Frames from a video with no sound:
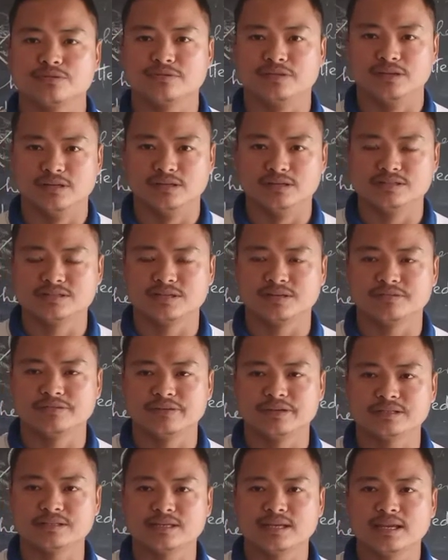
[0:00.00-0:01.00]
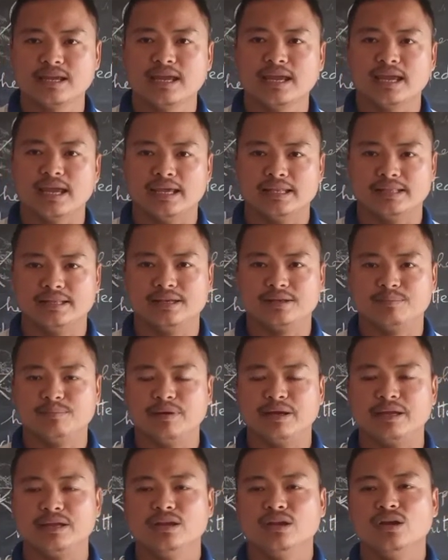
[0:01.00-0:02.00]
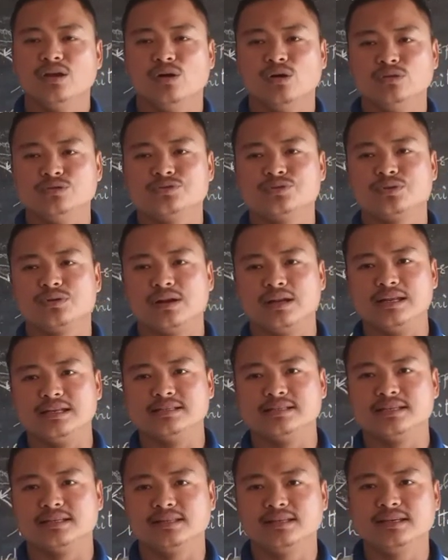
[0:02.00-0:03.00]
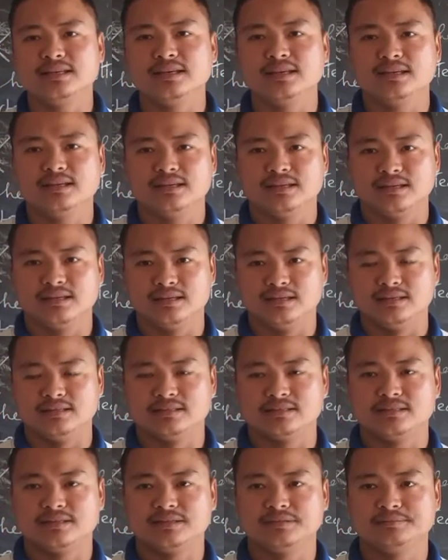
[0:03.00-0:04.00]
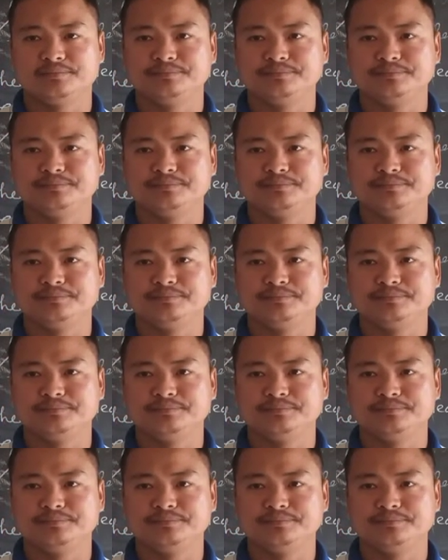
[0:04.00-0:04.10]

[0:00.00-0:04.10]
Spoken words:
of the earth's surface and thereby also releasing the heat.